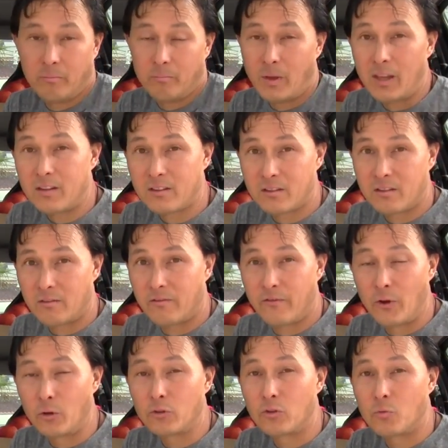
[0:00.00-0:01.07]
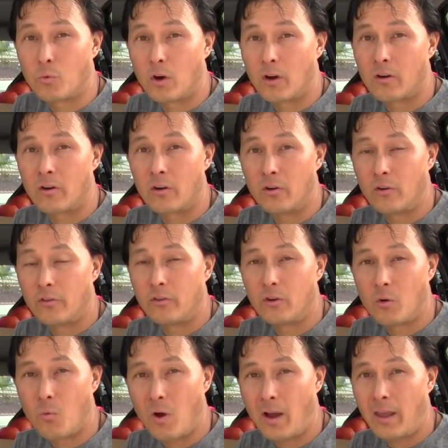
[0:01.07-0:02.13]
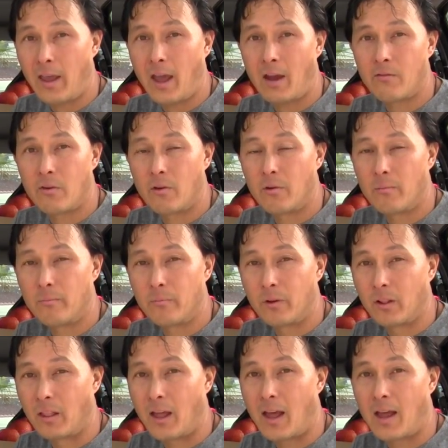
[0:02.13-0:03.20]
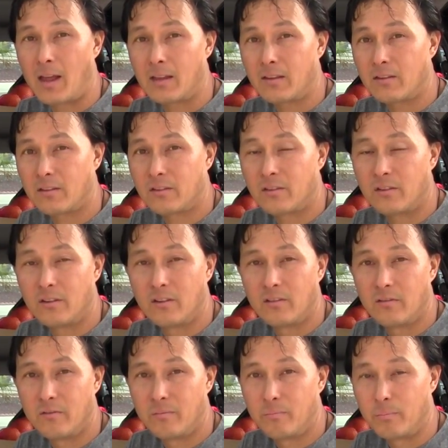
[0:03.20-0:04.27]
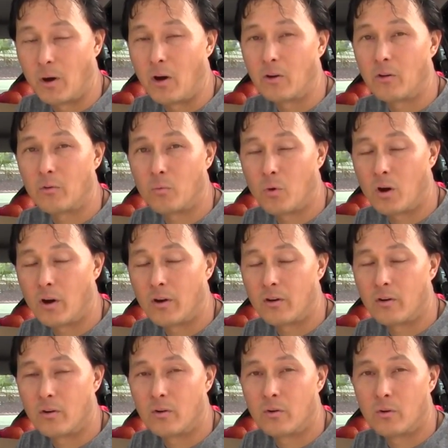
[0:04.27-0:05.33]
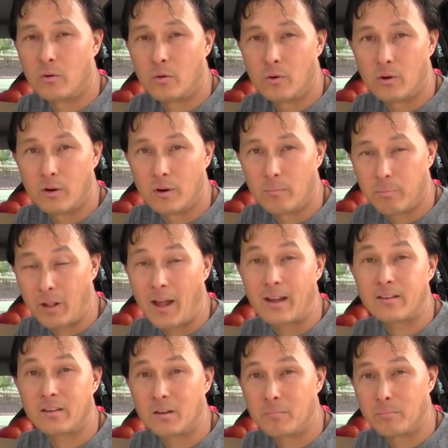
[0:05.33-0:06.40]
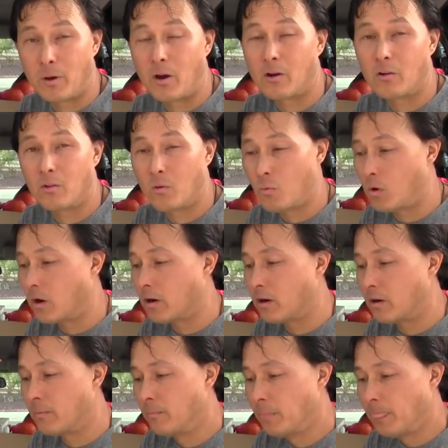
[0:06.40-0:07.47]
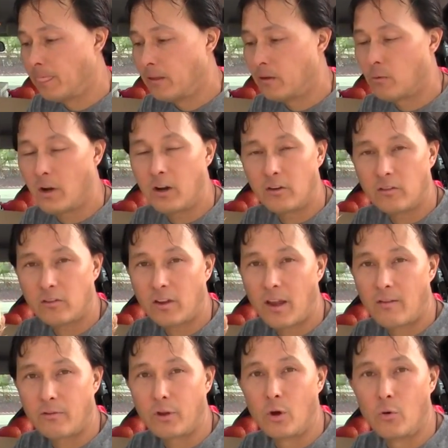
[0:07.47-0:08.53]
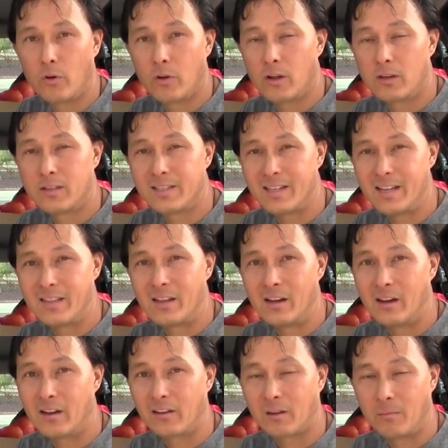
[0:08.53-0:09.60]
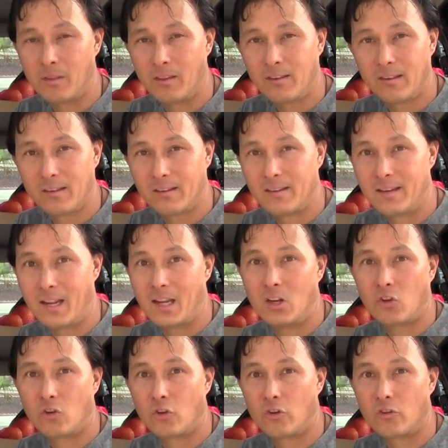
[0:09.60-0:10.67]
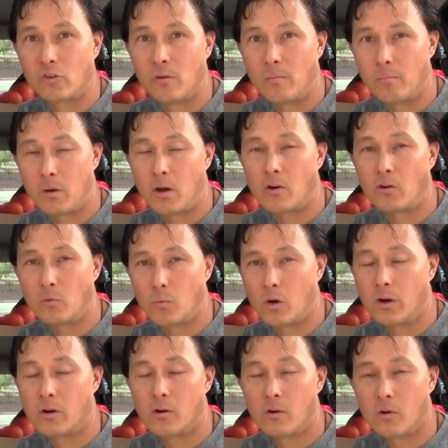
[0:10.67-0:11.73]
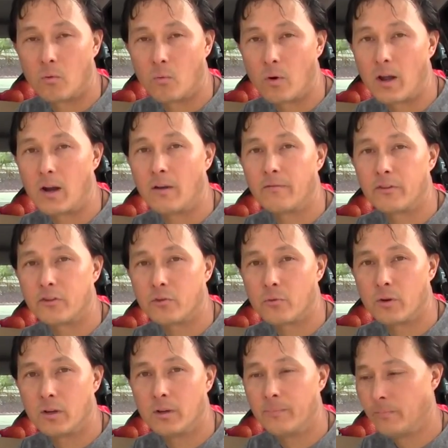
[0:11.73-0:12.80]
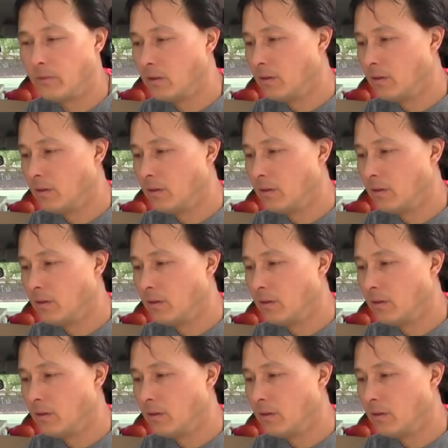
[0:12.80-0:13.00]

best filtered water on earth. You know, why have a glass of bottled water or a plastic bottle of water? And why not just have coconuts in the husk? I mean, this is nature's bottled water right off the tree.